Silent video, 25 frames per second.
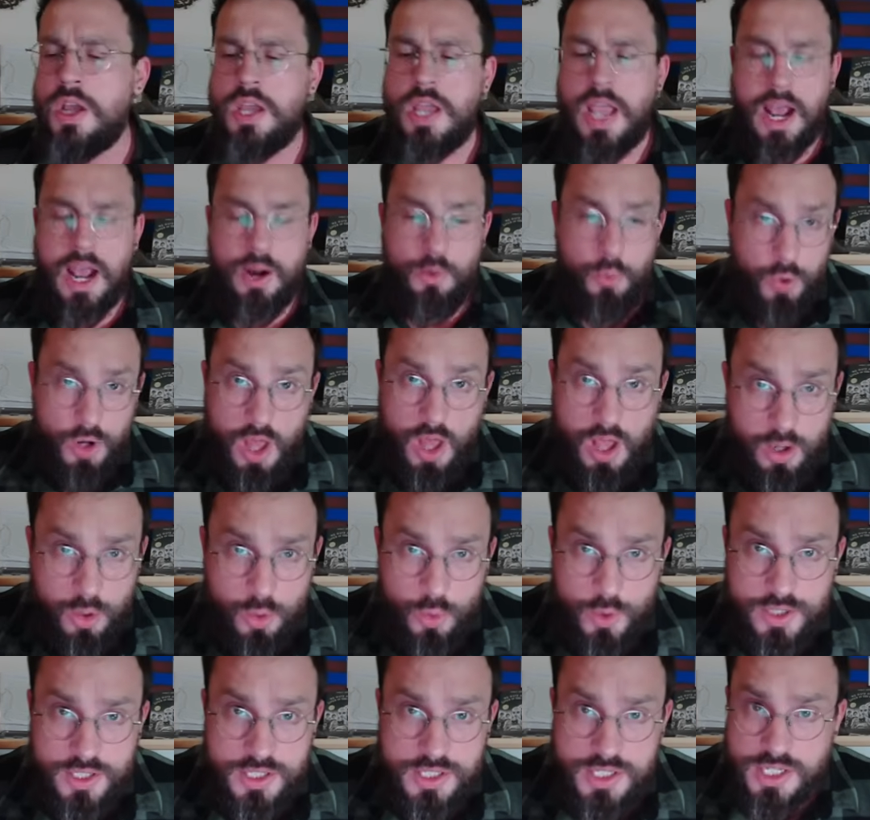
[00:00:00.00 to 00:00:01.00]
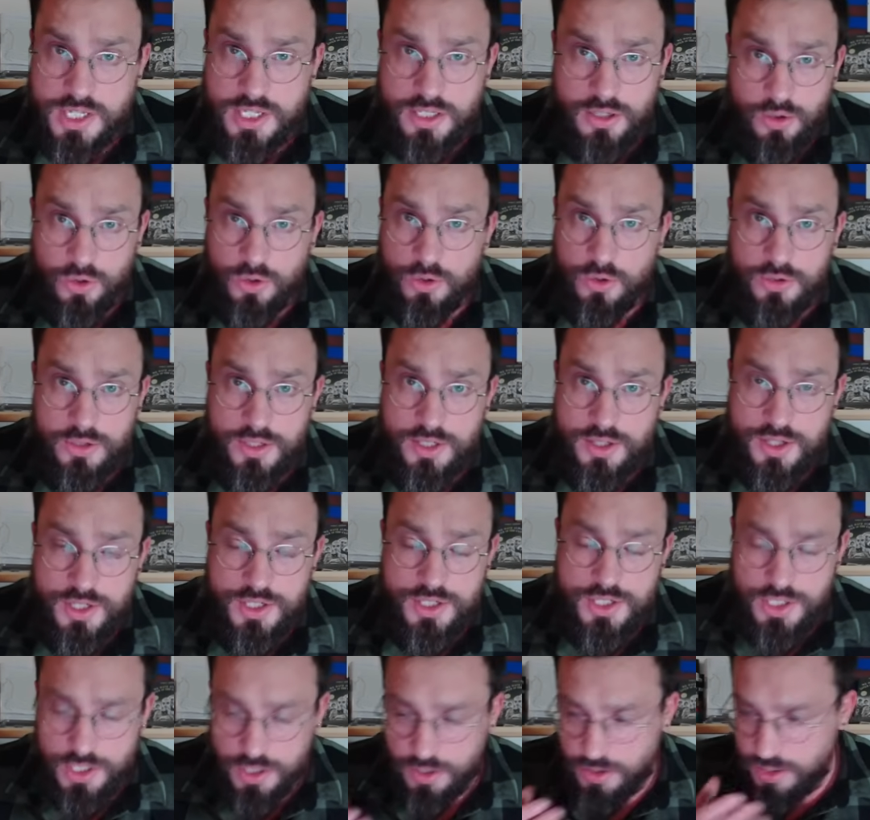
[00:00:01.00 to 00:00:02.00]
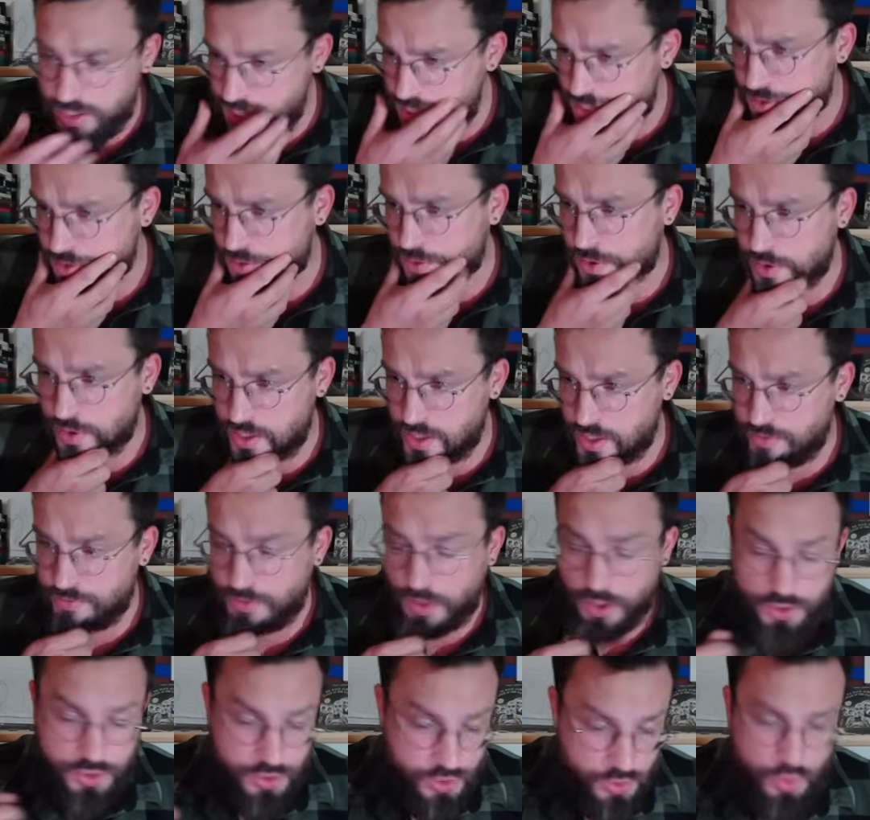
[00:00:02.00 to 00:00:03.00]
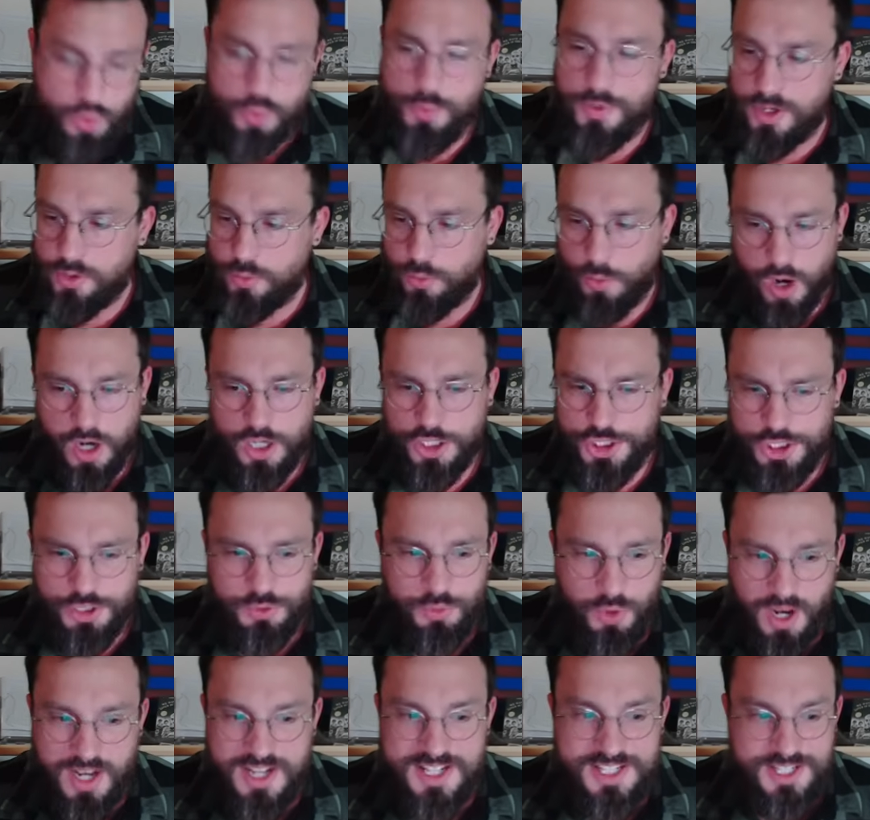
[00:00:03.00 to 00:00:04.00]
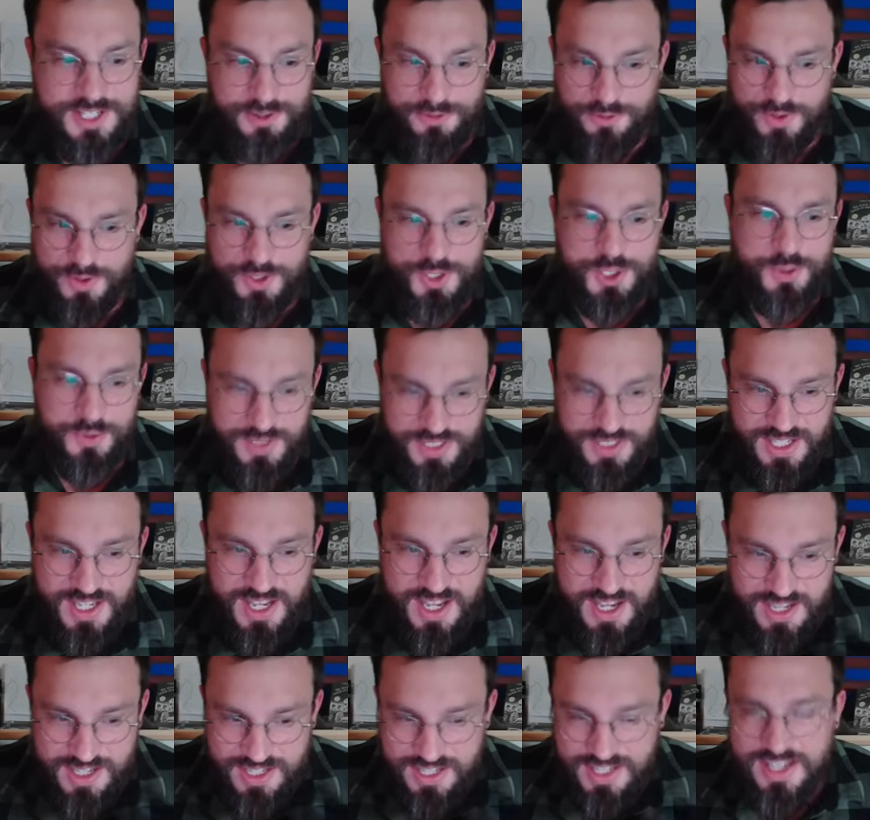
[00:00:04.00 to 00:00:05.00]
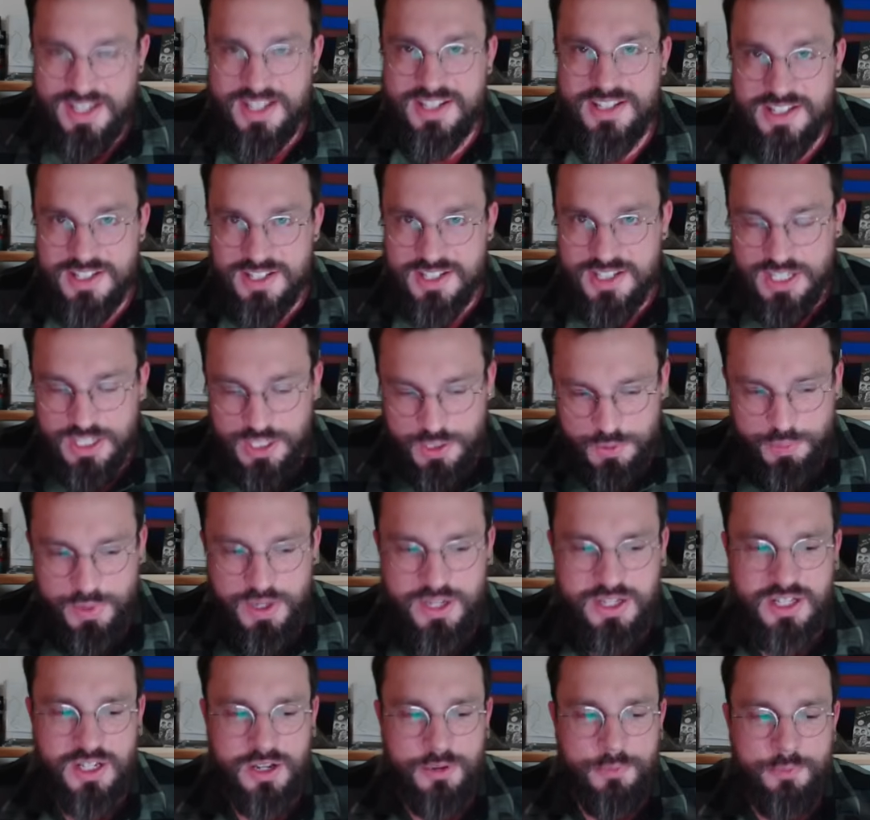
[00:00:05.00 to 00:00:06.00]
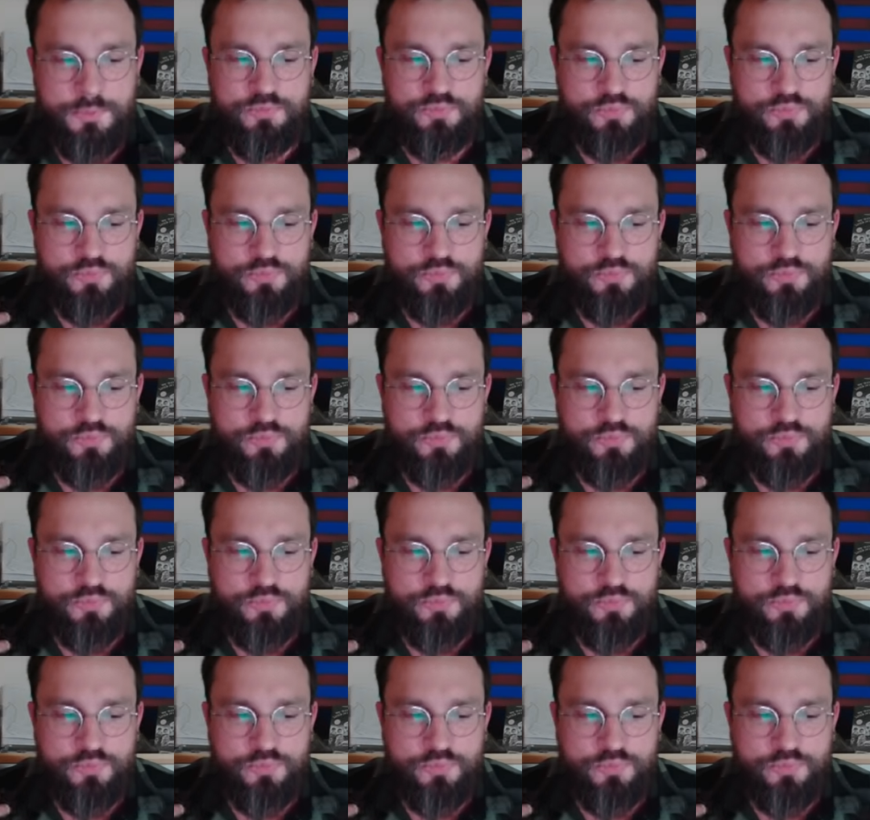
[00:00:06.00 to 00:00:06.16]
and we're not going to see it early this year either, assuming Rashee Rice eventually gets suspended.